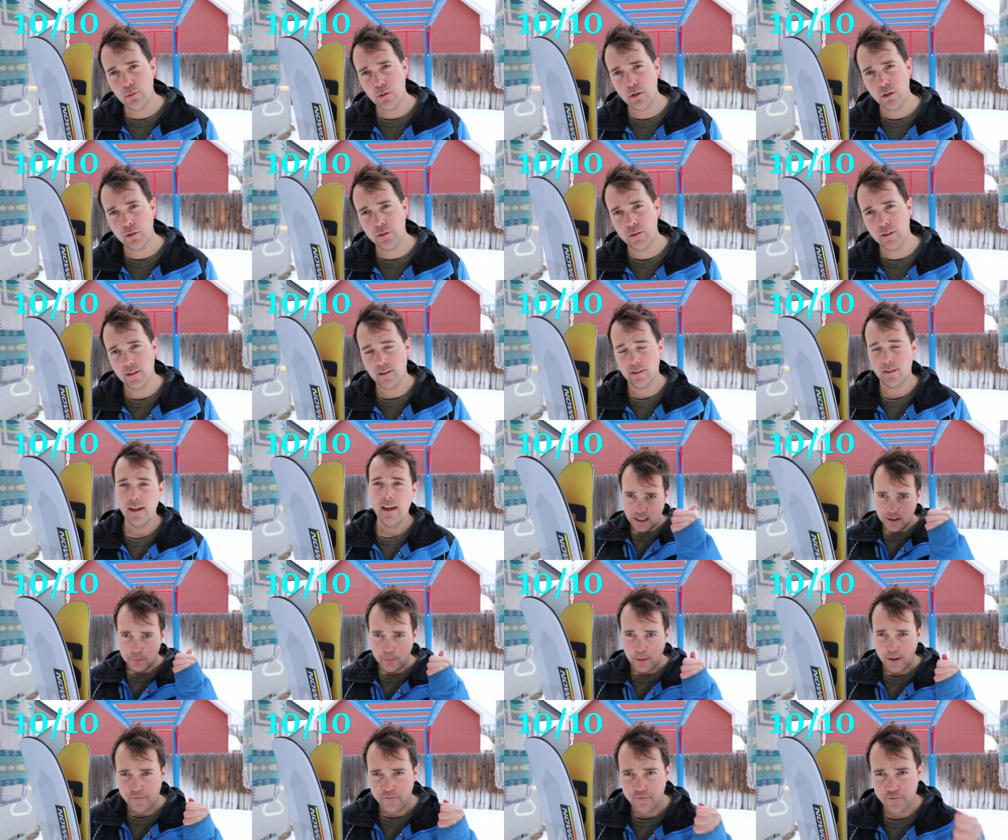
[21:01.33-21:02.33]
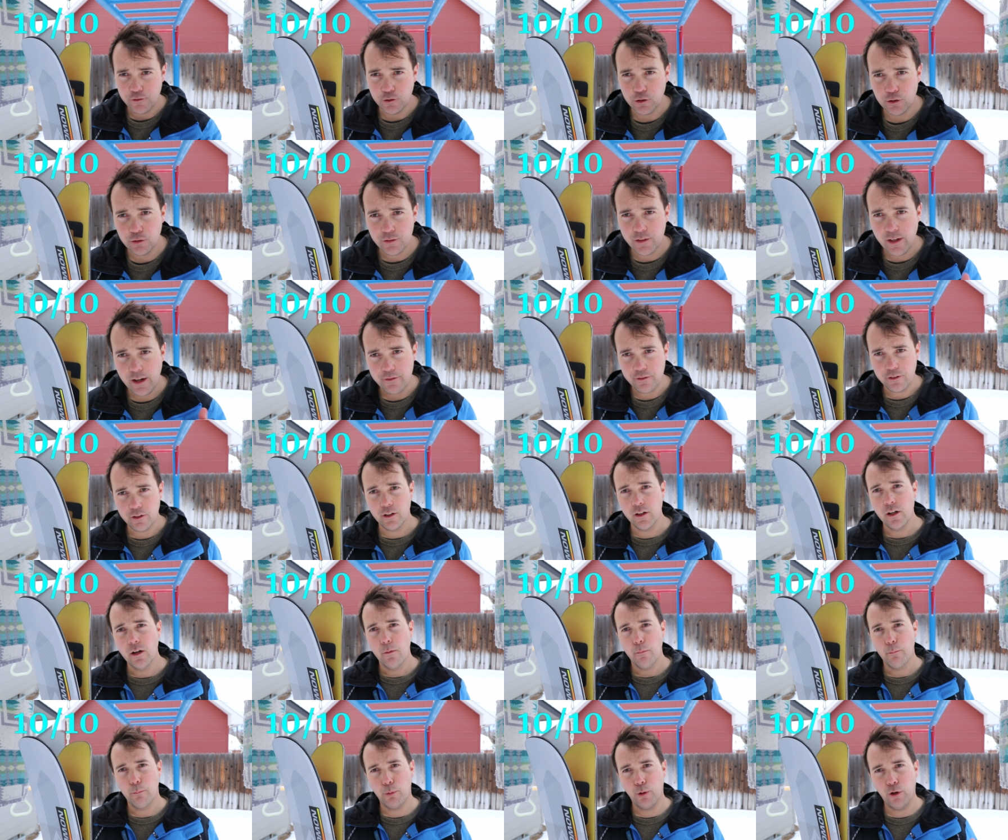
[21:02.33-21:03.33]
106 gets my first ever
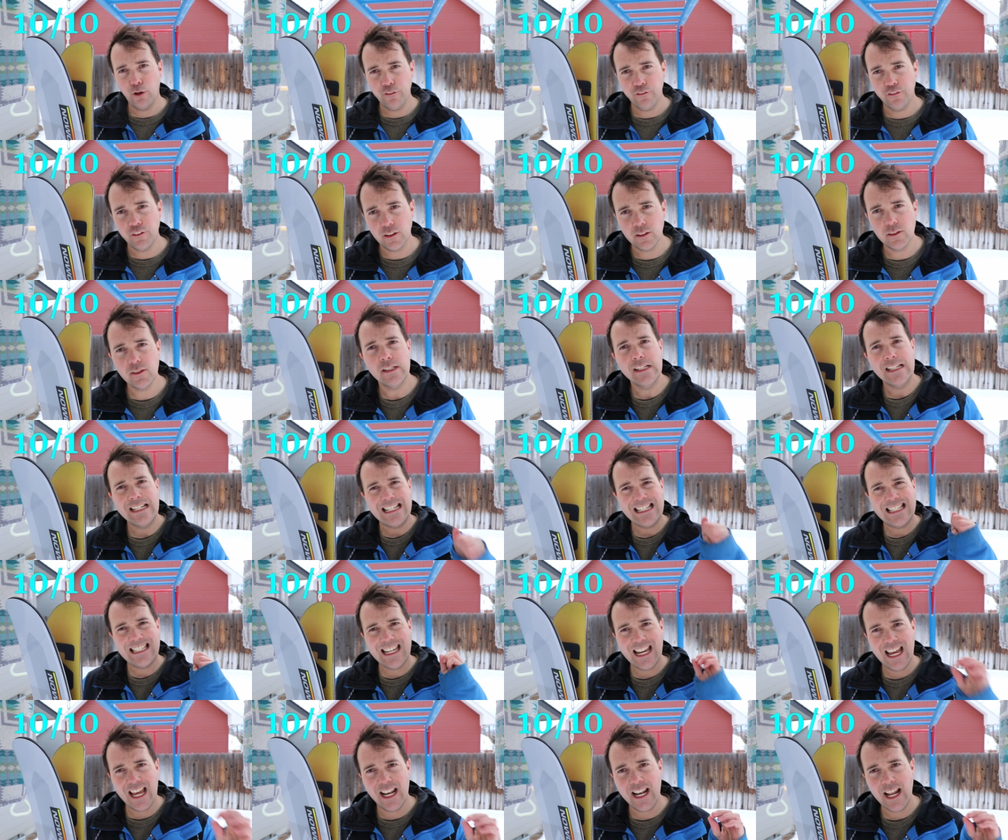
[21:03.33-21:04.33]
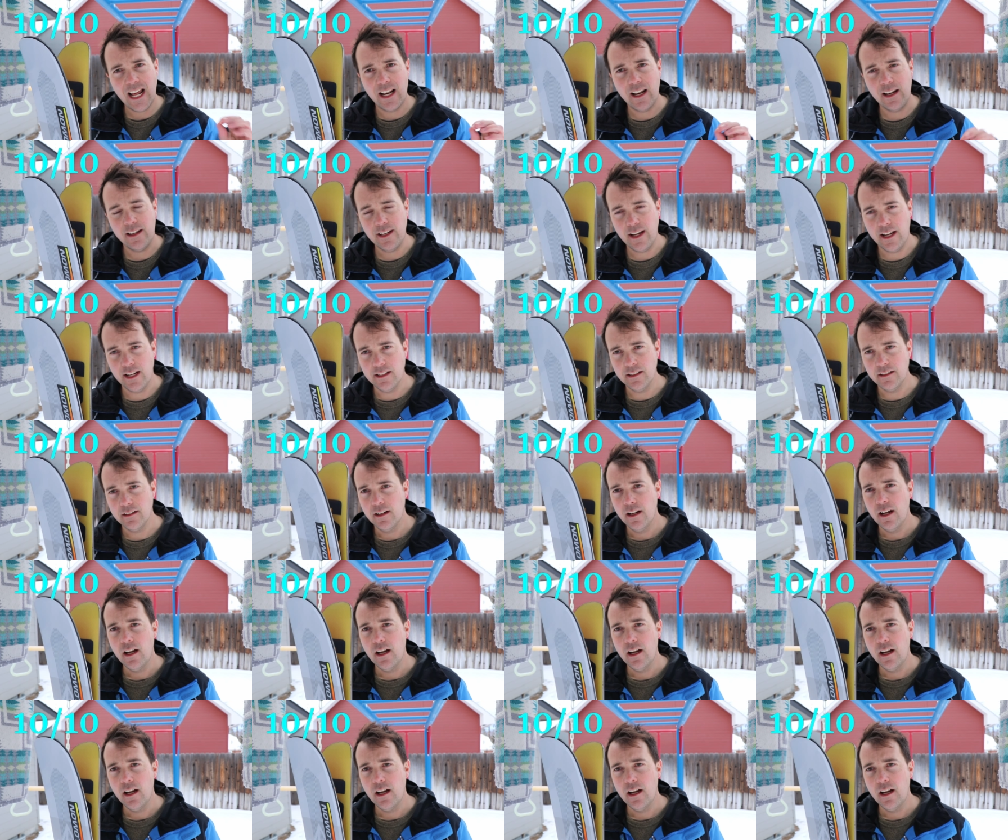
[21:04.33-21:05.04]
perfect 10 out of 10.